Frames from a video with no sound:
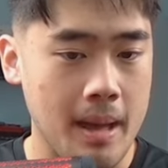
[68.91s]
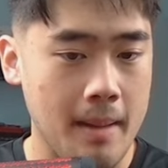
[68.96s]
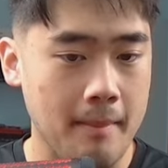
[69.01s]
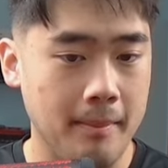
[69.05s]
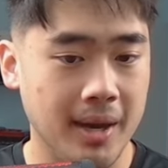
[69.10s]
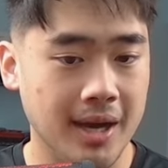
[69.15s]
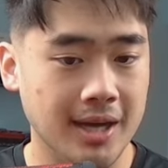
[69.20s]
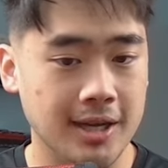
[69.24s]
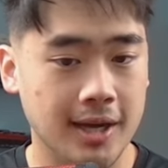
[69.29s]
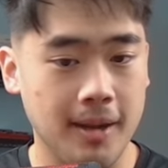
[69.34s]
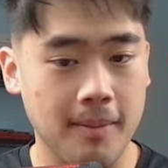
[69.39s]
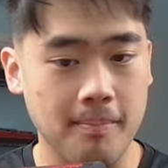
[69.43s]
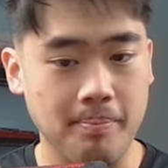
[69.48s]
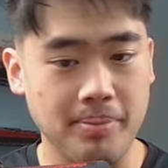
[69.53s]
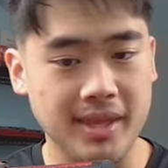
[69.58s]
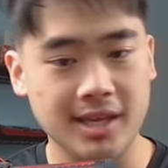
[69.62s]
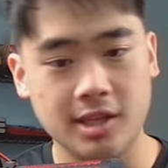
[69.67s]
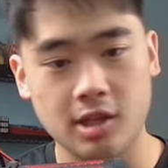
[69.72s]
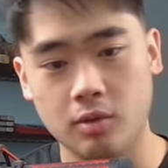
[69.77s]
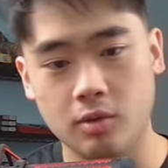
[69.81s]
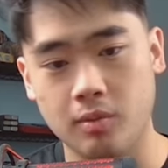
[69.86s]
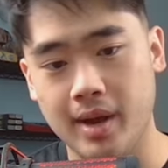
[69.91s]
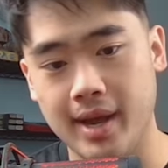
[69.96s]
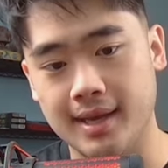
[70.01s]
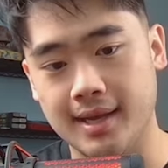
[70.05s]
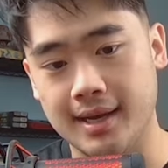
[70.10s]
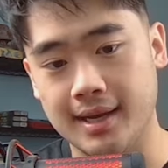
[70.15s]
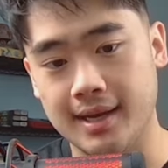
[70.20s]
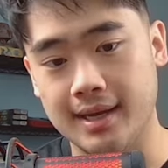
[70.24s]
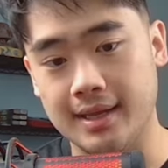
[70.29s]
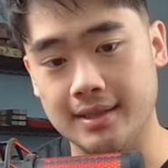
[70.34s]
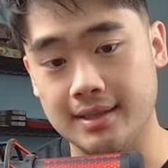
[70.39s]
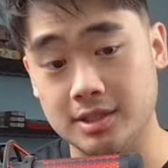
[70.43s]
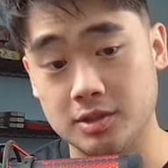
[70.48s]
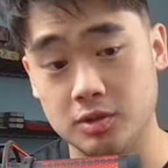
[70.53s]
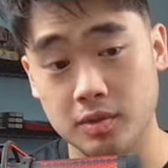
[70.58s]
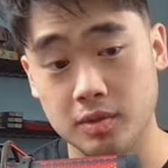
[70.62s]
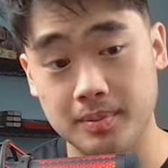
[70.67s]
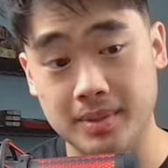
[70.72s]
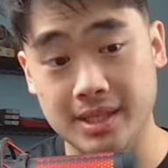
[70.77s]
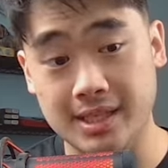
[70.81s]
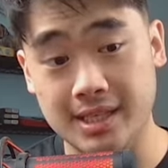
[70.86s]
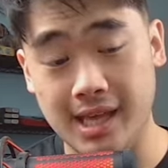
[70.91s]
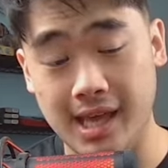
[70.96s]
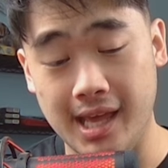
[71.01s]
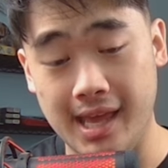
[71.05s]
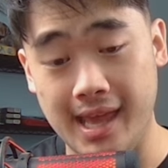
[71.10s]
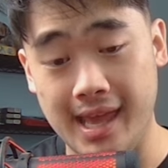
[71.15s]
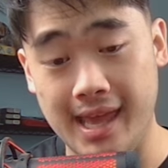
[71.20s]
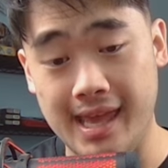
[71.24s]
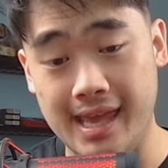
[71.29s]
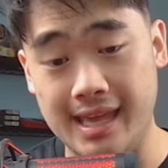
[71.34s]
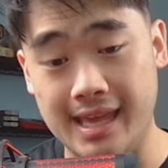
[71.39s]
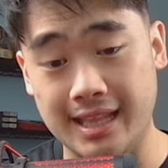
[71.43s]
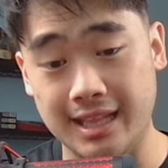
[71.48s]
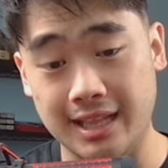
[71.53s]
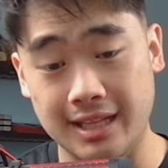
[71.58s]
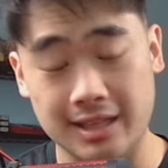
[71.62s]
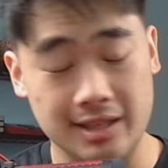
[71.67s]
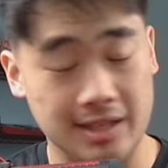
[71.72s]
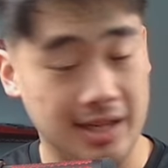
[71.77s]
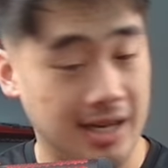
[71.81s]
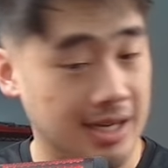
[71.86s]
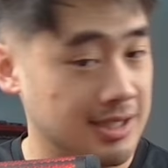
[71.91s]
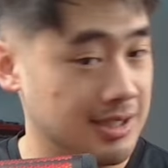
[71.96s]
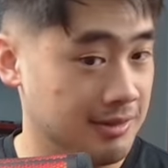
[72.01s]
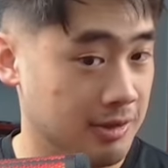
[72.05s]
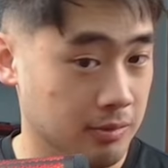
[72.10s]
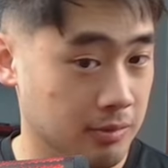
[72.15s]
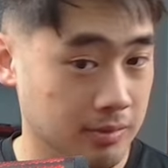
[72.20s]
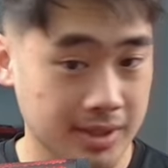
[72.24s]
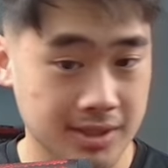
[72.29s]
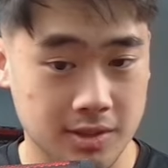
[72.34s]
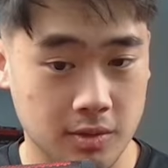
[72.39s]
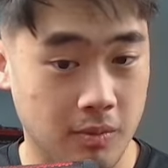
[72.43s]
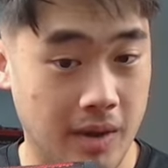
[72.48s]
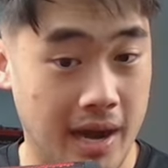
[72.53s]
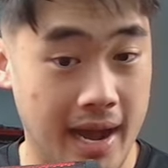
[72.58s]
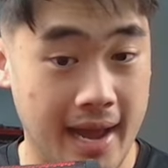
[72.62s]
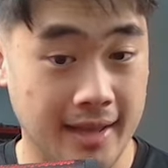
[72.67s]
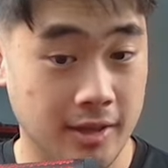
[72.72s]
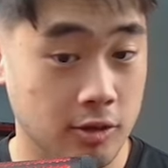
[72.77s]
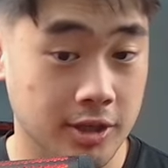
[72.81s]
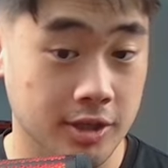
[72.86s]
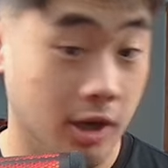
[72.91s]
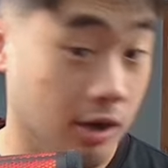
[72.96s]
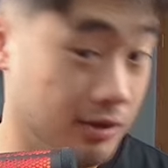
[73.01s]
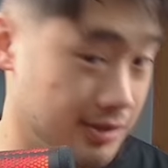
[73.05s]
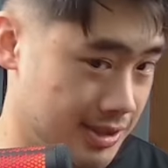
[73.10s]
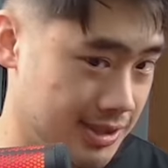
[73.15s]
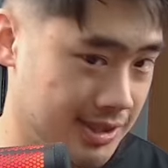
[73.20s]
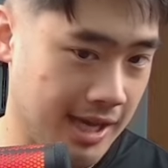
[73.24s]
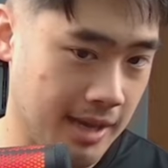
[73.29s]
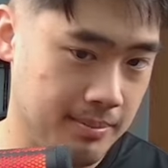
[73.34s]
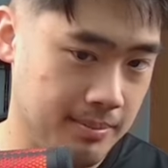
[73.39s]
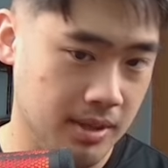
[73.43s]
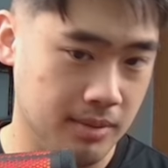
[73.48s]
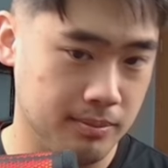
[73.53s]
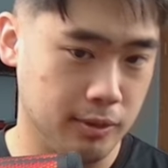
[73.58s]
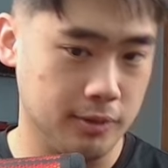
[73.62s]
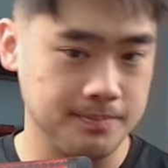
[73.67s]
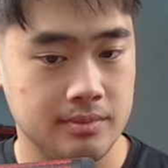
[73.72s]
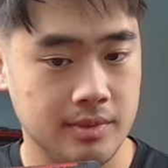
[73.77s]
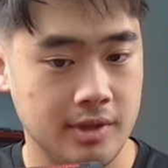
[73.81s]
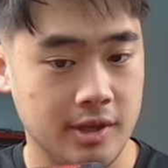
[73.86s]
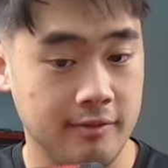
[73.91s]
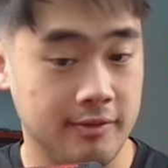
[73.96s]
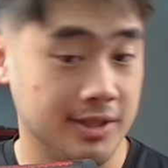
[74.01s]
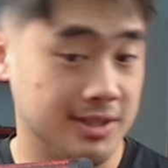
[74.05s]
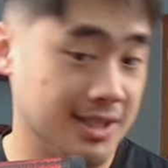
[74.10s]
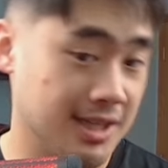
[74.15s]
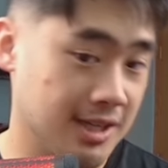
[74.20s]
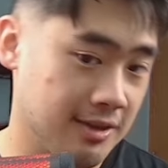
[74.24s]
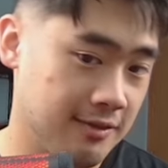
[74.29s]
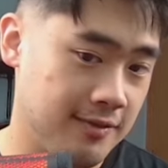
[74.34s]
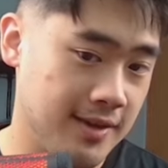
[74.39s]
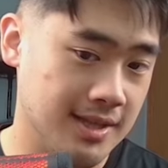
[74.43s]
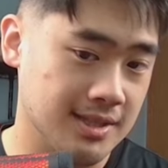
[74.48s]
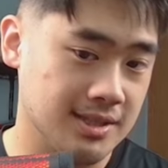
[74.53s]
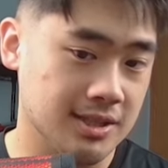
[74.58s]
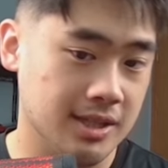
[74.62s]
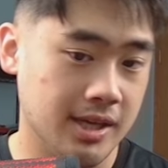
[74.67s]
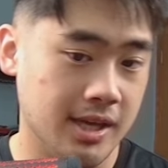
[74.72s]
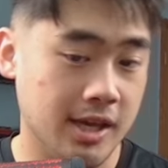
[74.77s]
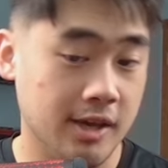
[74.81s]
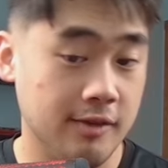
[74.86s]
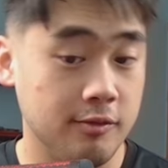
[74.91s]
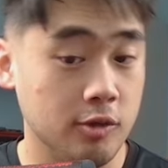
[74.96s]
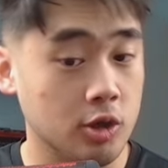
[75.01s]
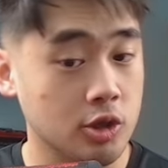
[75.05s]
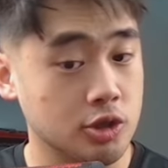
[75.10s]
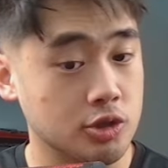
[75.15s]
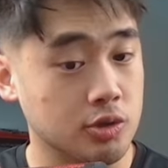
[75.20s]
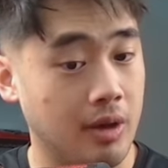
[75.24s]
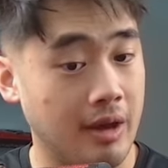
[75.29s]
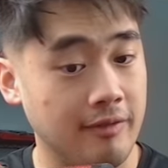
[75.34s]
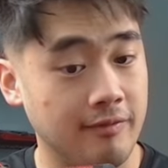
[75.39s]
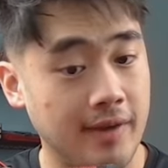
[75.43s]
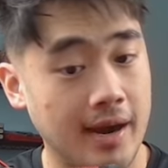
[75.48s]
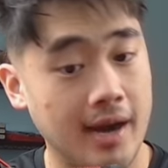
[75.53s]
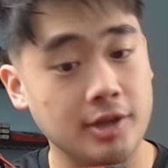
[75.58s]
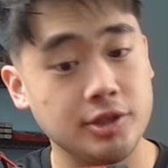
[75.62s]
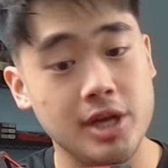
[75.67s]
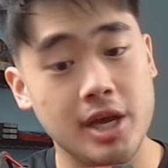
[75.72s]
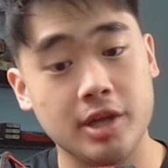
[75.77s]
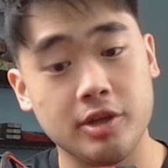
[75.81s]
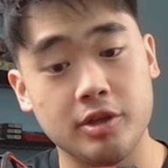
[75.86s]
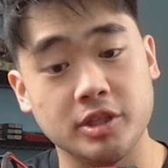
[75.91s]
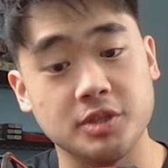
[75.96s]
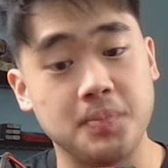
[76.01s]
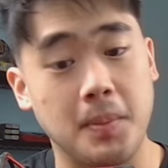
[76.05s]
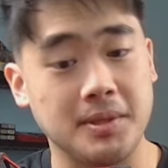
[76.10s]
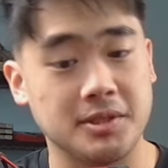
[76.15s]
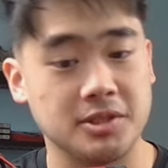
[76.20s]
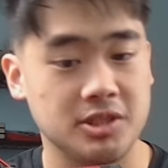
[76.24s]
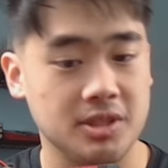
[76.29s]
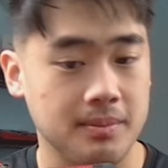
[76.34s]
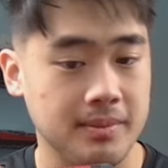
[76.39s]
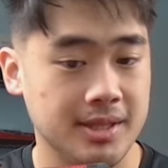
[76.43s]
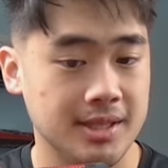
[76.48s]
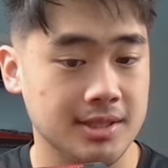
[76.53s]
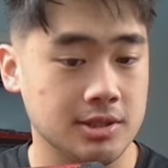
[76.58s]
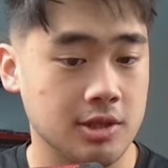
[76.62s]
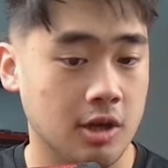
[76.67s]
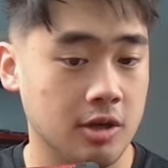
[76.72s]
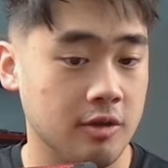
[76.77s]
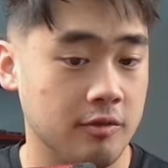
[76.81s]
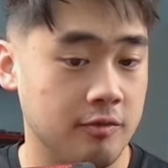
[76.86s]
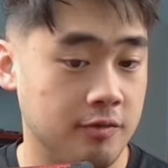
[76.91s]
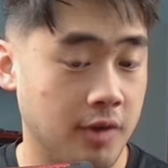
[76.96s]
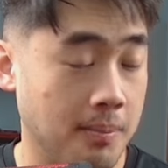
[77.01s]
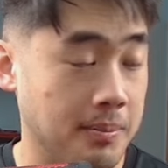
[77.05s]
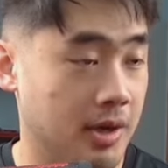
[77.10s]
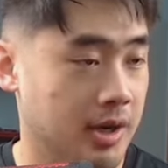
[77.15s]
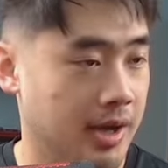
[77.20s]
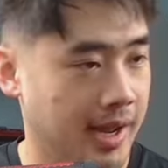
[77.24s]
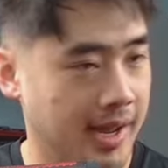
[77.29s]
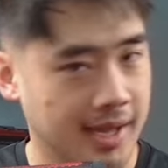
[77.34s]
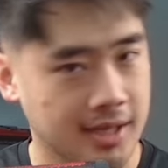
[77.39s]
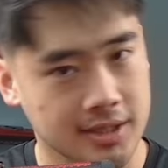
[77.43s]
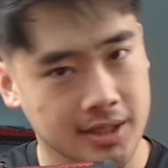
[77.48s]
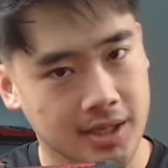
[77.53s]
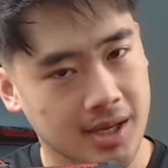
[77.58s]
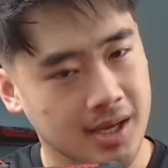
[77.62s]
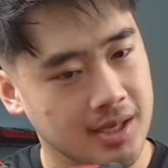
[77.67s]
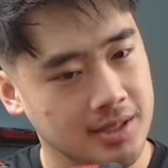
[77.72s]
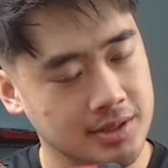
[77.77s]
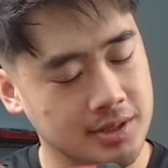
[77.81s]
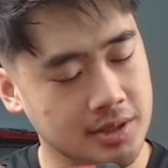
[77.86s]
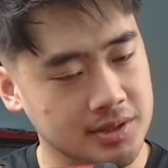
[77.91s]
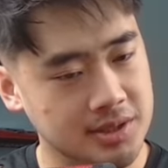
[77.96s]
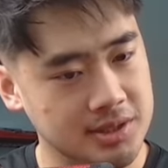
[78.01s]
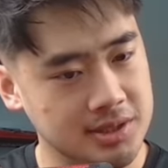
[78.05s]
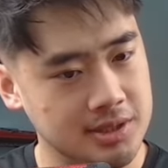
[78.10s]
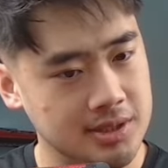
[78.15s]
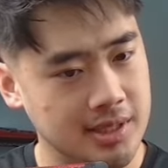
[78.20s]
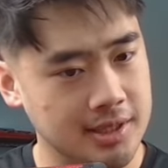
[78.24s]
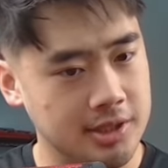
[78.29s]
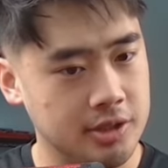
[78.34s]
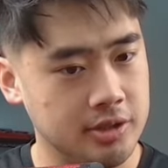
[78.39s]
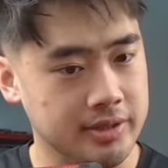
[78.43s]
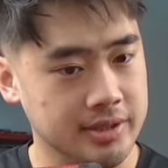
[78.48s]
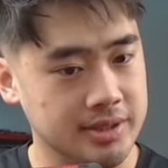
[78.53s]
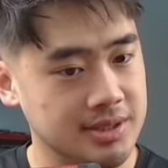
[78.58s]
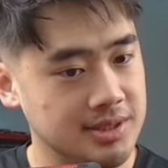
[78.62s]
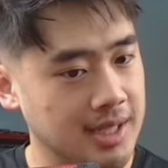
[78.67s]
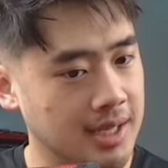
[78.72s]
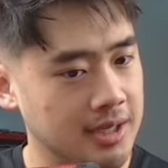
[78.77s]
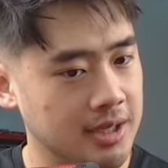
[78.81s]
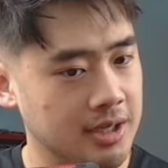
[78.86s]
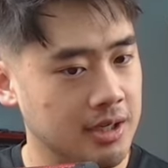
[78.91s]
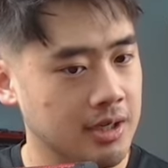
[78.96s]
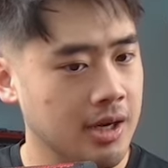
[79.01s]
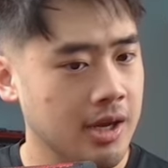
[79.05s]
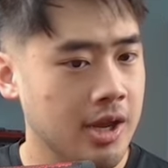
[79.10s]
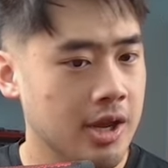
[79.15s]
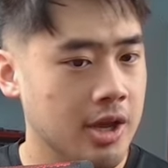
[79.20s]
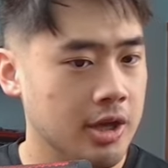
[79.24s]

But either way, this will be a lot of the reason why you can OTK people. And for the second effect, if you control a fire dragon, you can special summon this card from your hand. So this is like your extender.